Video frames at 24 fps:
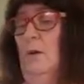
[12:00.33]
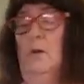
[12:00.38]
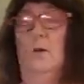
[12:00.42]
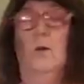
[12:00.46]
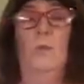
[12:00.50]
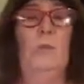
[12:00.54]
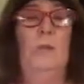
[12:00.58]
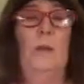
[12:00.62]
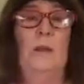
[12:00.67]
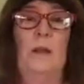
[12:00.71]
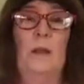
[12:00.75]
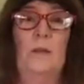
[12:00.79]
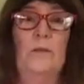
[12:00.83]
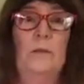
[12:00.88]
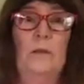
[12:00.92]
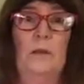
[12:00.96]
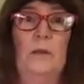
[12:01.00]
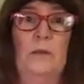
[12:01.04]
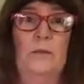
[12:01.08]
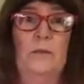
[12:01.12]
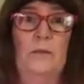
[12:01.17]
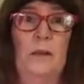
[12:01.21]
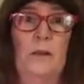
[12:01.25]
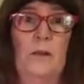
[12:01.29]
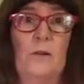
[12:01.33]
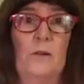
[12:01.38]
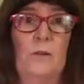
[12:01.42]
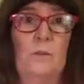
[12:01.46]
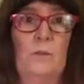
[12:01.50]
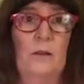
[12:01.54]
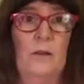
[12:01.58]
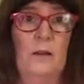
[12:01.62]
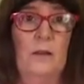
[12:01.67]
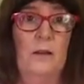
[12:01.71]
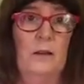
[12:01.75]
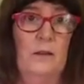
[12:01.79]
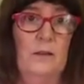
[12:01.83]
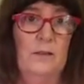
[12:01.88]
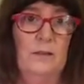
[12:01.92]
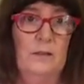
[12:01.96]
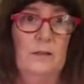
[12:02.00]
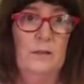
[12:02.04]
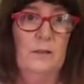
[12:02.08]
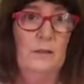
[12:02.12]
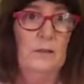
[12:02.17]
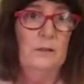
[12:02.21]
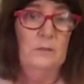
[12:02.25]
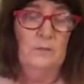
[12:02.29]
Hope it never gives out on me,
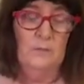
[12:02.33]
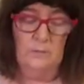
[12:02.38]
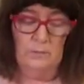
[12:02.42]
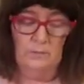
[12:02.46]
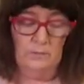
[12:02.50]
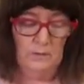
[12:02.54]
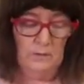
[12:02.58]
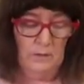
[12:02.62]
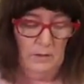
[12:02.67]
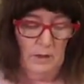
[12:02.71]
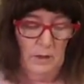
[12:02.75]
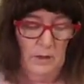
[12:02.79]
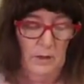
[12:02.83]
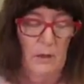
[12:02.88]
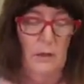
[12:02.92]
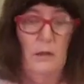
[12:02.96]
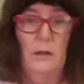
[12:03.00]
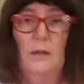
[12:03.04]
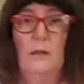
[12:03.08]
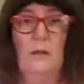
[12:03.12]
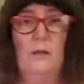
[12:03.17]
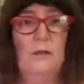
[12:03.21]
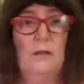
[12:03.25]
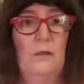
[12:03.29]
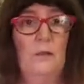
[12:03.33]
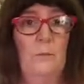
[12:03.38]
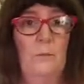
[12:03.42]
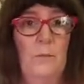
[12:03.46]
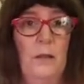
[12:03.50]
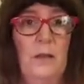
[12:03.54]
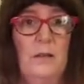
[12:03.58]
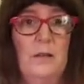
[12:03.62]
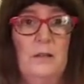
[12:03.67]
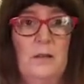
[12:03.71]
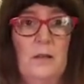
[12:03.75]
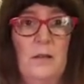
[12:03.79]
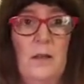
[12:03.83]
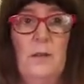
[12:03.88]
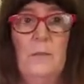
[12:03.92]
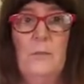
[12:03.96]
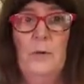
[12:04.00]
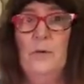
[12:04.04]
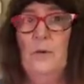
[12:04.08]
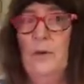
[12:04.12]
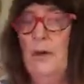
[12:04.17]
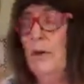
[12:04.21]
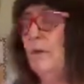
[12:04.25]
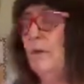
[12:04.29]
because like it's the best timer